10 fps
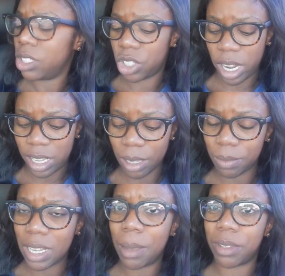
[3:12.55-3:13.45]
Child,
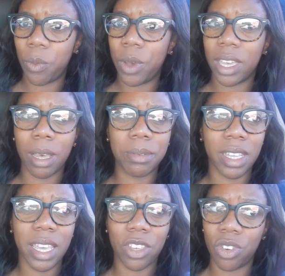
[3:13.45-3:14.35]
sometimes I wake up
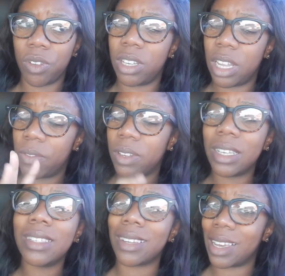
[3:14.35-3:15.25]
saying, you know, the devil
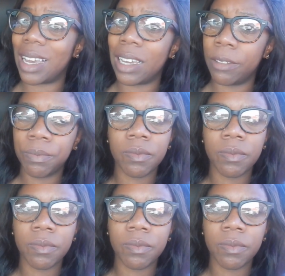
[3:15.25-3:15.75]
is a lie.